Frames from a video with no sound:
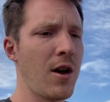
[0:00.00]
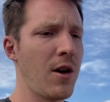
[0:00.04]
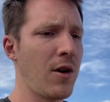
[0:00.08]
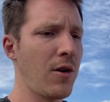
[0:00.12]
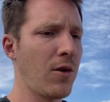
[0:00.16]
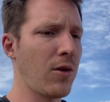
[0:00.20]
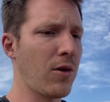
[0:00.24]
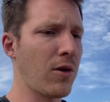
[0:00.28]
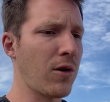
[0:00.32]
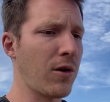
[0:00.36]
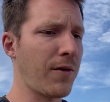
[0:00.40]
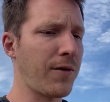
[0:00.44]

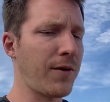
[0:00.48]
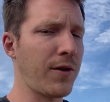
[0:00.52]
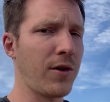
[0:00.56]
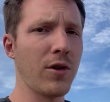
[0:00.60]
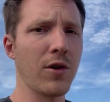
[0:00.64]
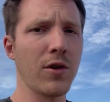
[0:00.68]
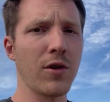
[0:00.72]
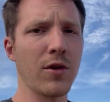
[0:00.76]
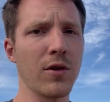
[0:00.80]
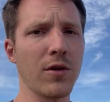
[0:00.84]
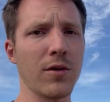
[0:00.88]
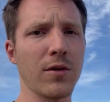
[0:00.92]
or if
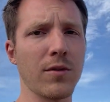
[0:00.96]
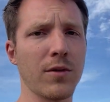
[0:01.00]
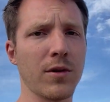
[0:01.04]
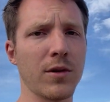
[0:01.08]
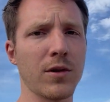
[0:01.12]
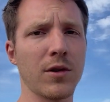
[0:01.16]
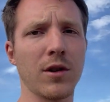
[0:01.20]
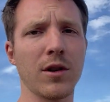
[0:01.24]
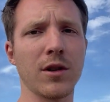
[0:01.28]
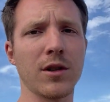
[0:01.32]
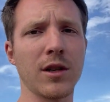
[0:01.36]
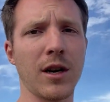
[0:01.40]
you're
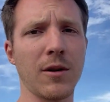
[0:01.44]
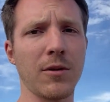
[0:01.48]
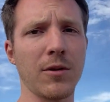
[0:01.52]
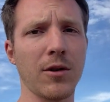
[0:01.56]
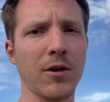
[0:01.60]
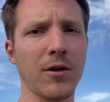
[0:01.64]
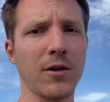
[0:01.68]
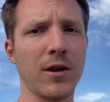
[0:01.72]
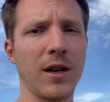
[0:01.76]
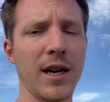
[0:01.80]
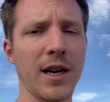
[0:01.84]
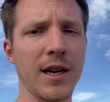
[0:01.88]
gonna talk with
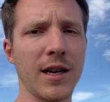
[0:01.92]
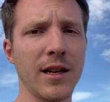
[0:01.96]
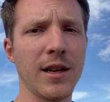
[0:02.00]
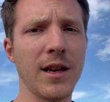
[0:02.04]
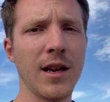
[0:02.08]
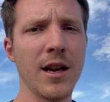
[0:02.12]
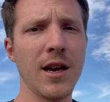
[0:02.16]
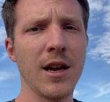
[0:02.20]
your client,